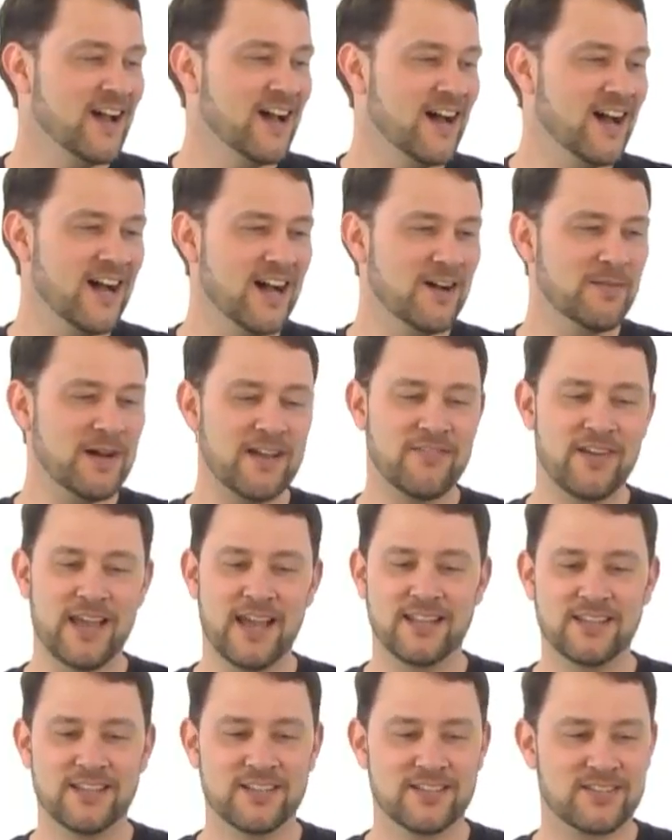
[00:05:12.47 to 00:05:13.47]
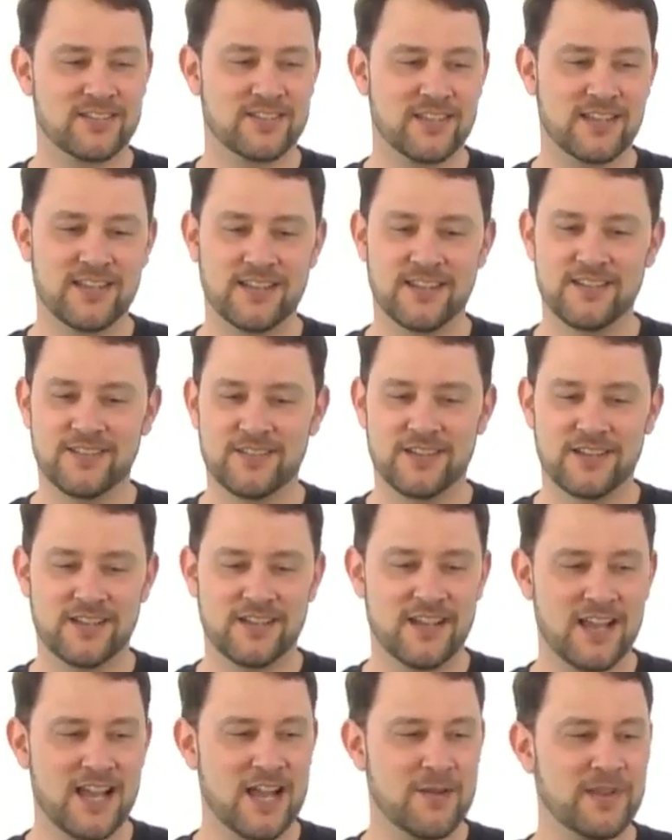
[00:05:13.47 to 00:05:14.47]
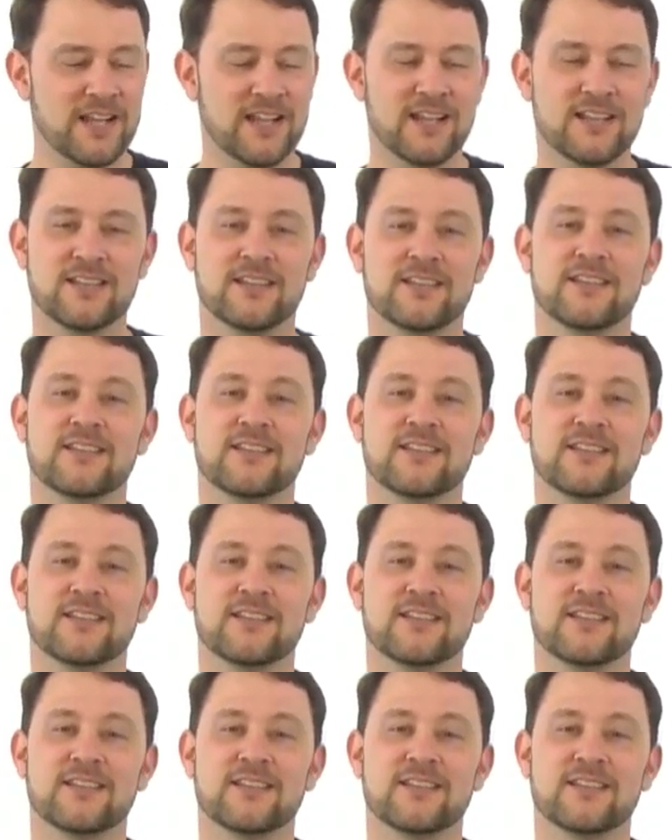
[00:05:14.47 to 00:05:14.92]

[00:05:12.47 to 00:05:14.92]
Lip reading: I've had this thing. I mean,